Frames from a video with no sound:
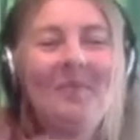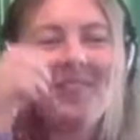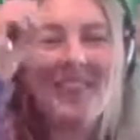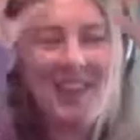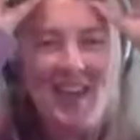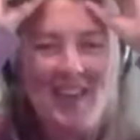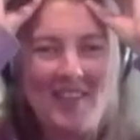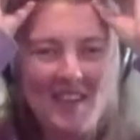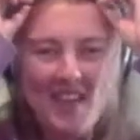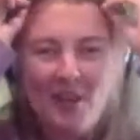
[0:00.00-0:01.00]
Yeah,
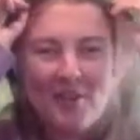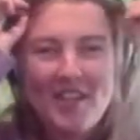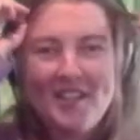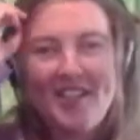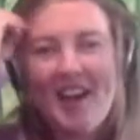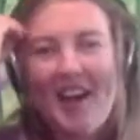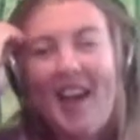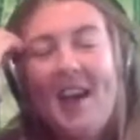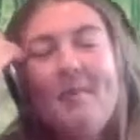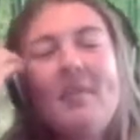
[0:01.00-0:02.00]
that's how crazy I
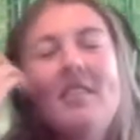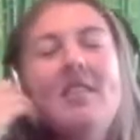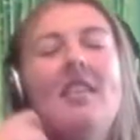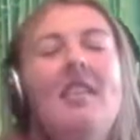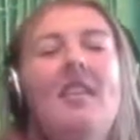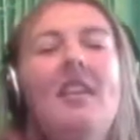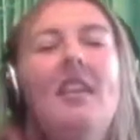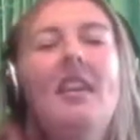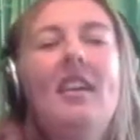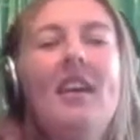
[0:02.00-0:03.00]
am.
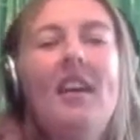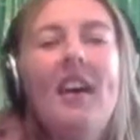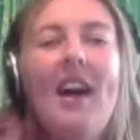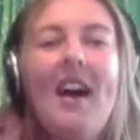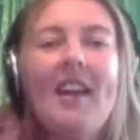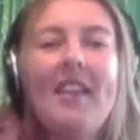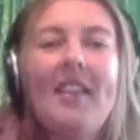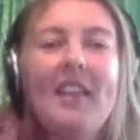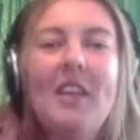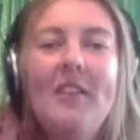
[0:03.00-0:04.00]
And
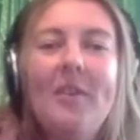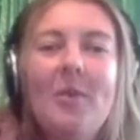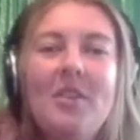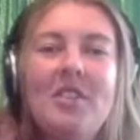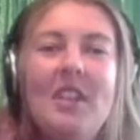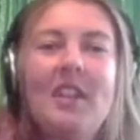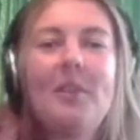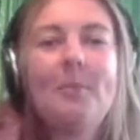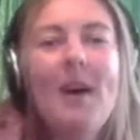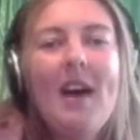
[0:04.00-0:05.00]
thank you for watching.
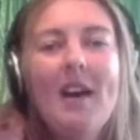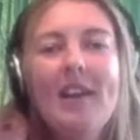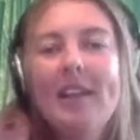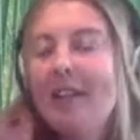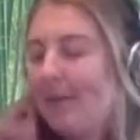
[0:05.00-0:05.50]
Goodbye.